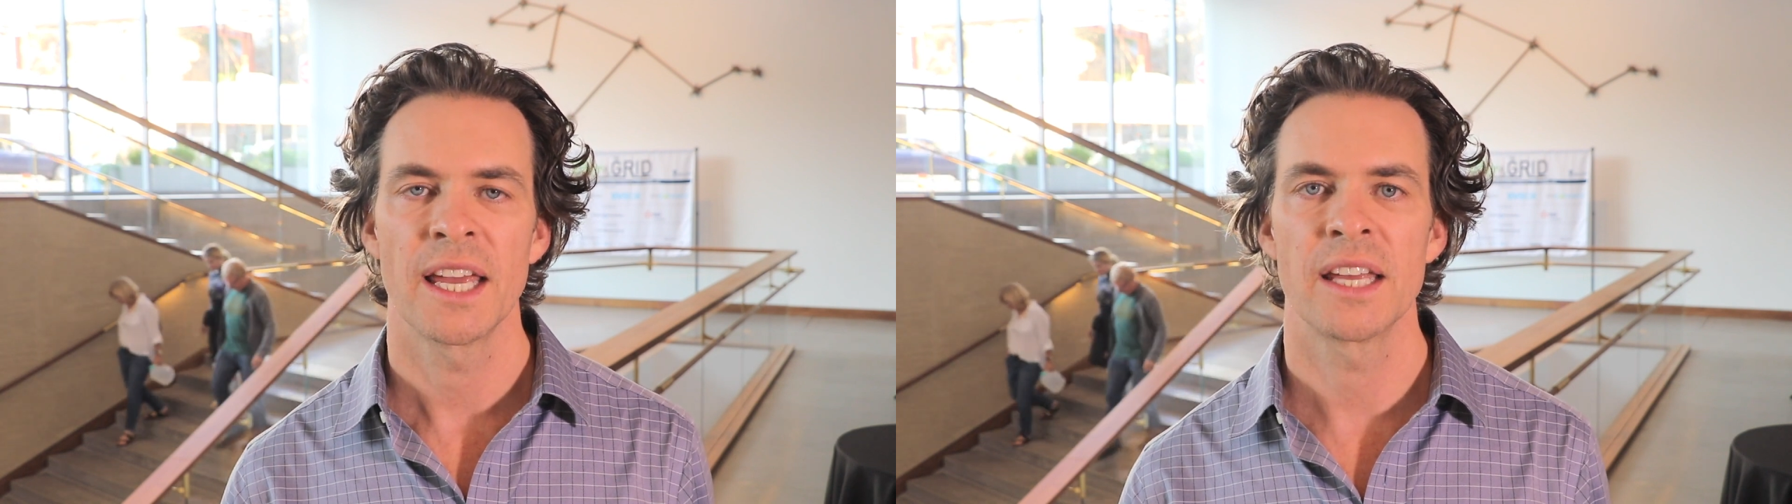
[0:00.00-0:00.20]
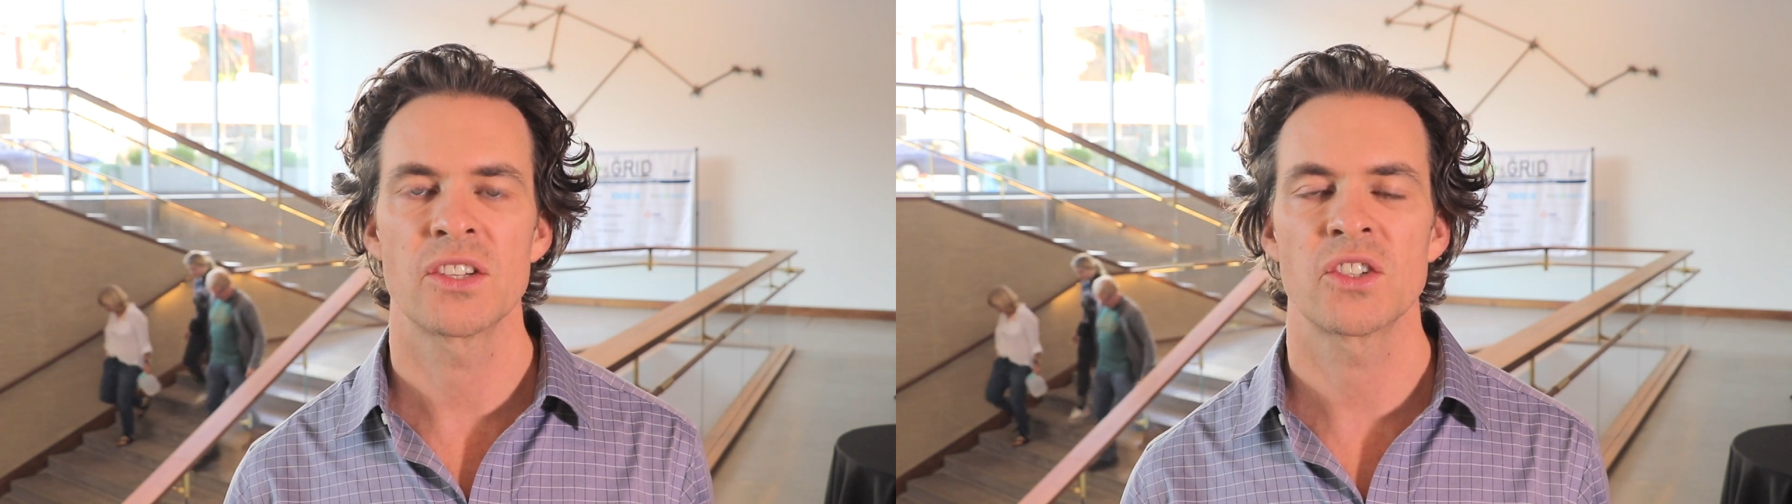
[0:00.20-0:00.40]

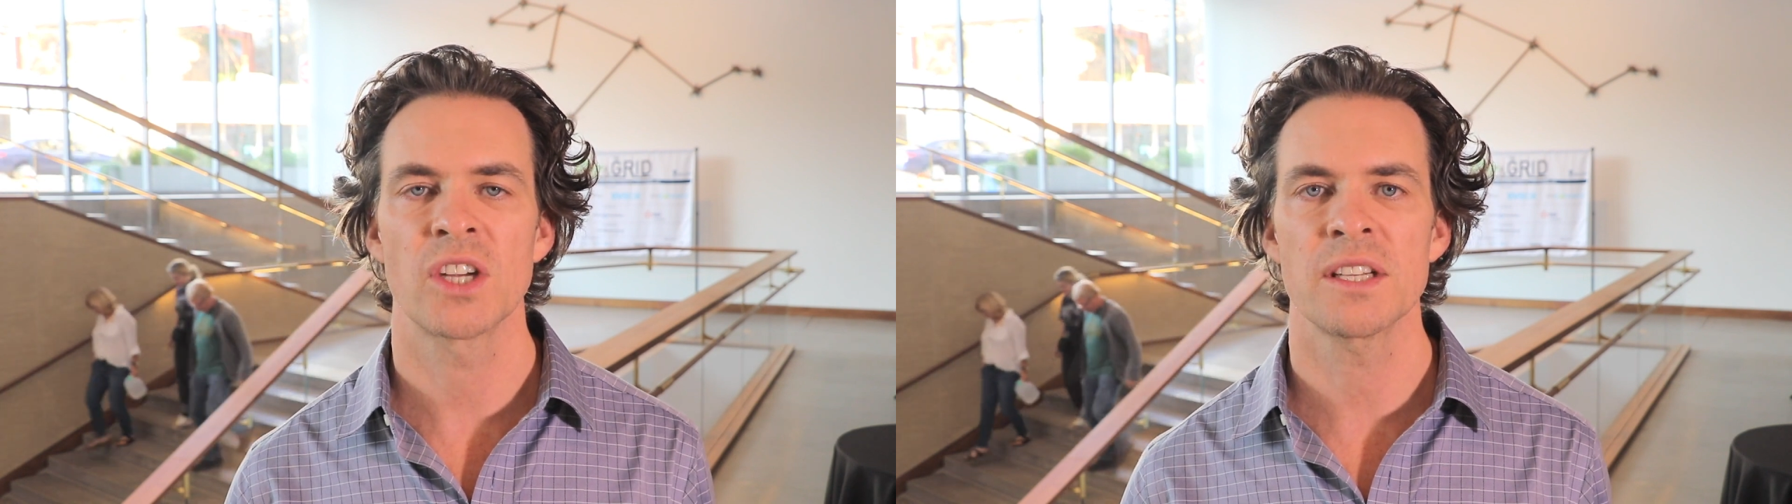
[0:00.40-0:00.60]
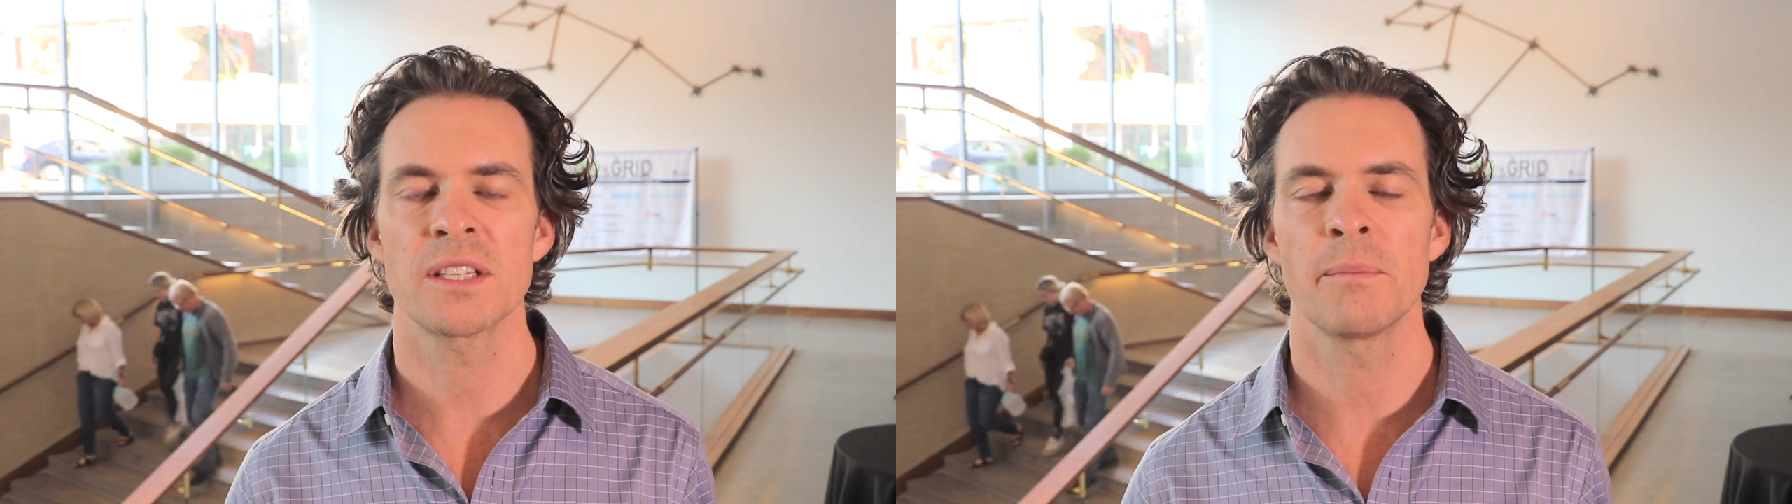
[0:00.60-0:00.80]
It's
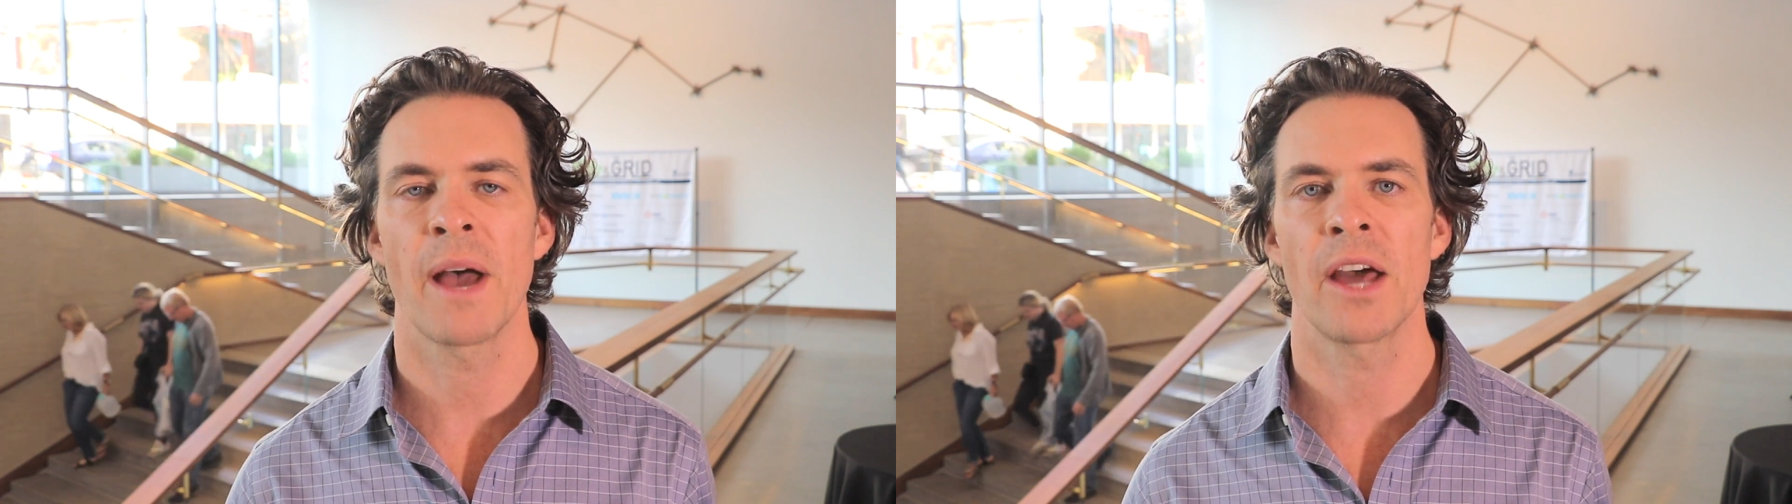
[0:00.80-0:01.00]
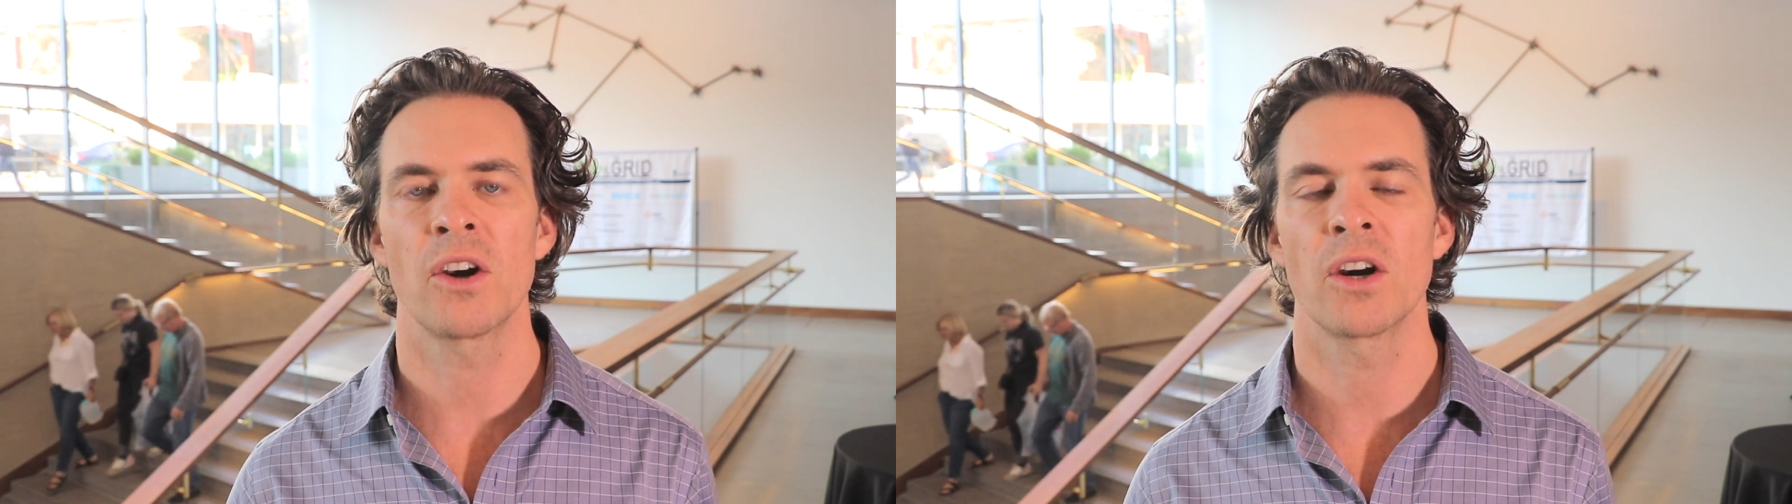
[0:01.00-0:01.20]
just a
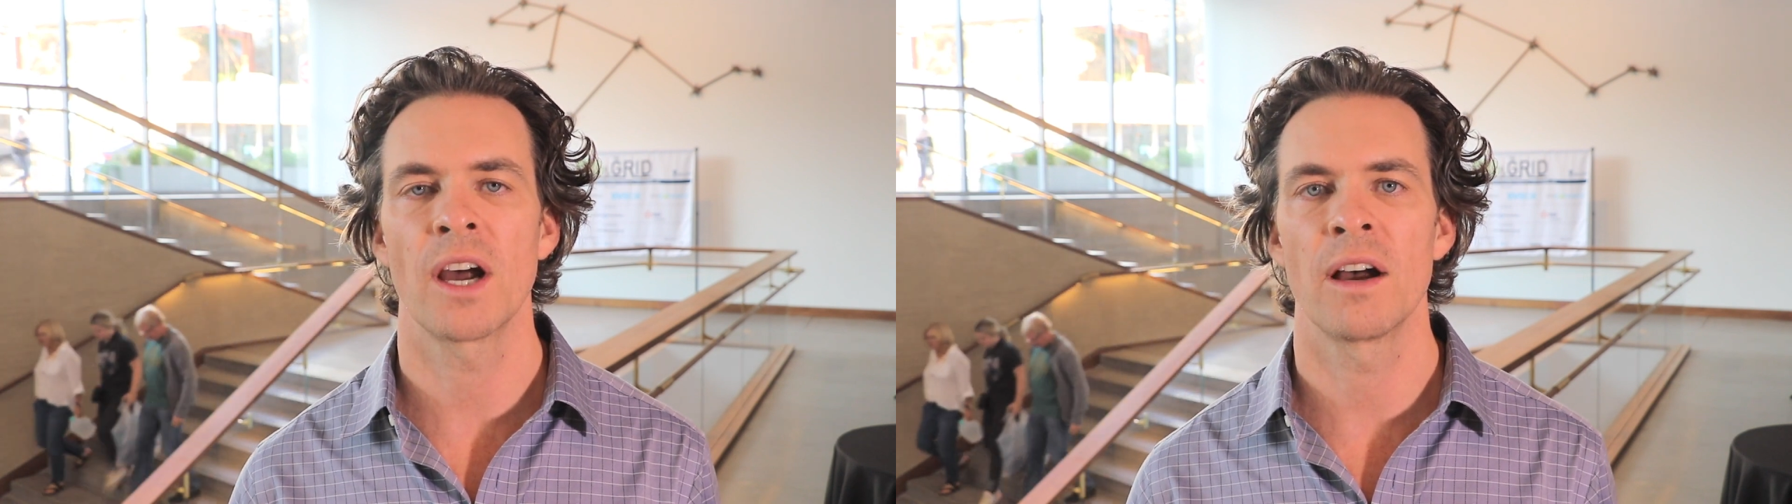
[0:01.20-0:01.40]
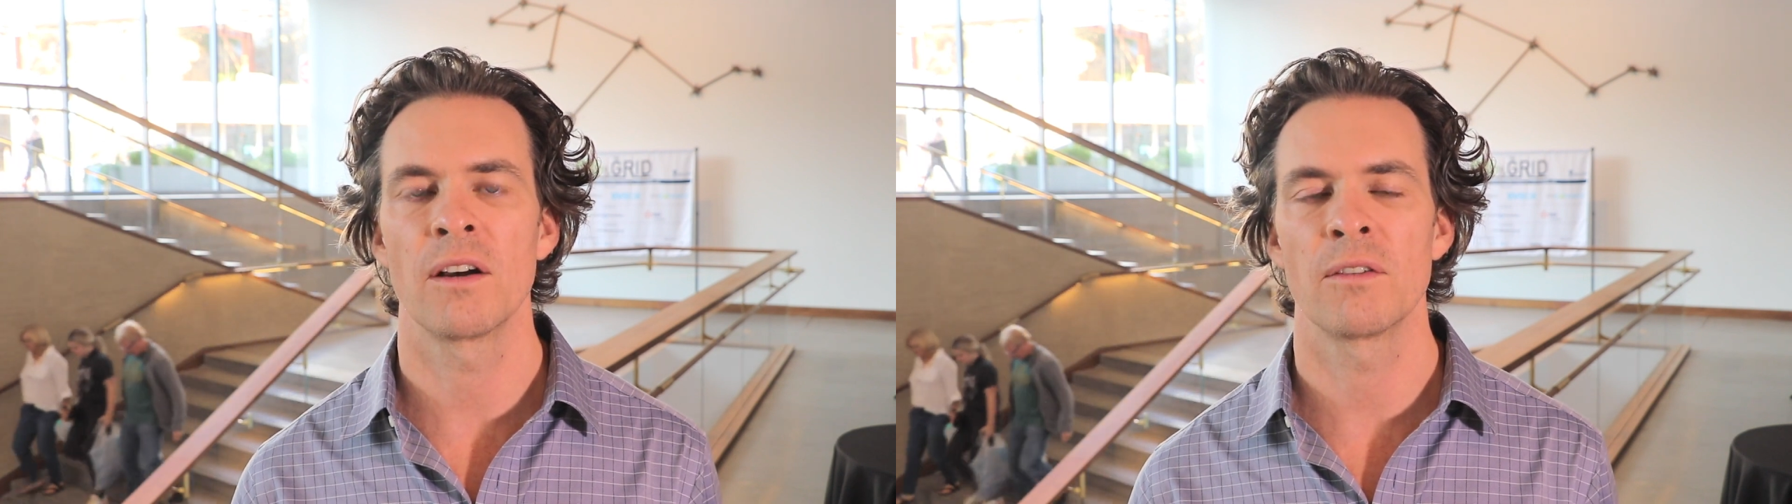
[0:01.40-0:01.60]
matter
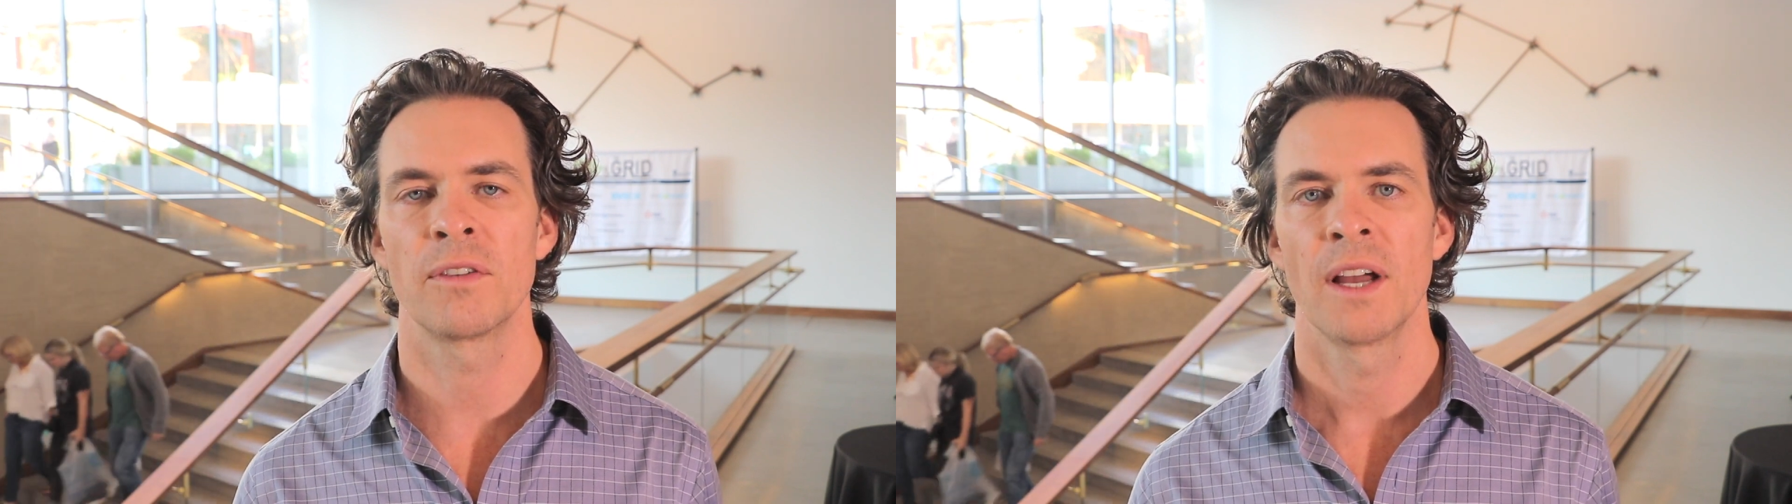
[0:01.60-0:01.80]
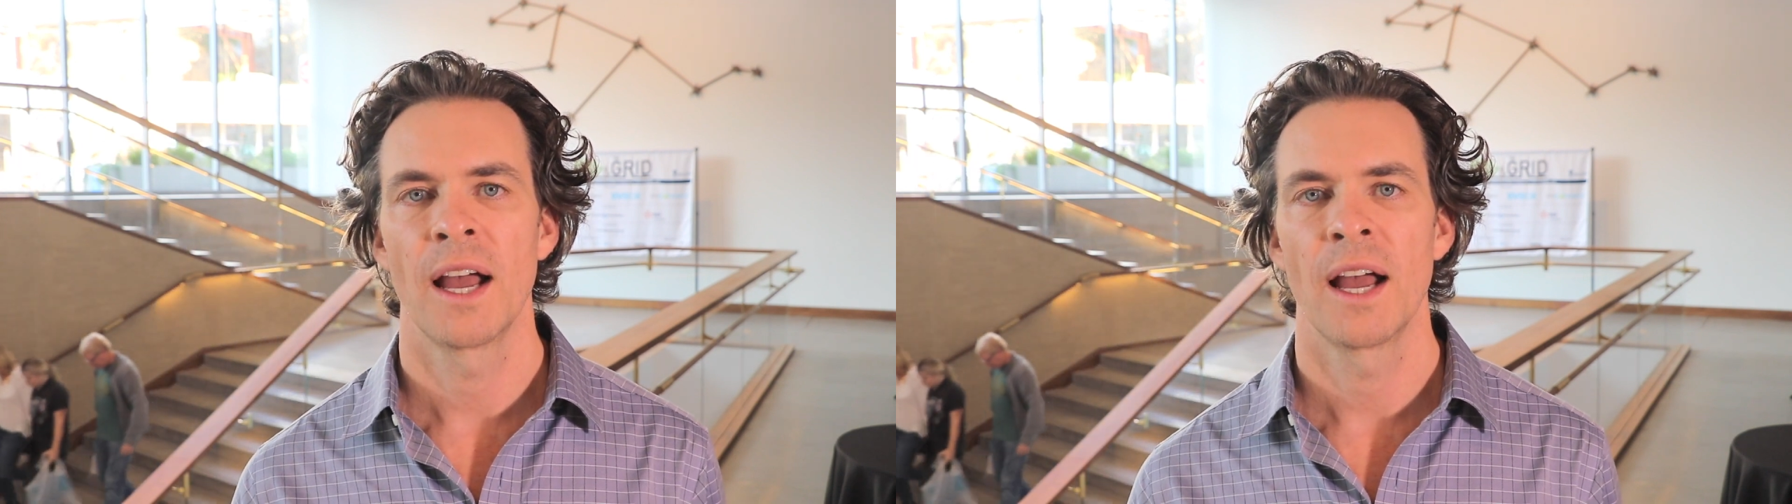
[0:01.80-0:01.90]
of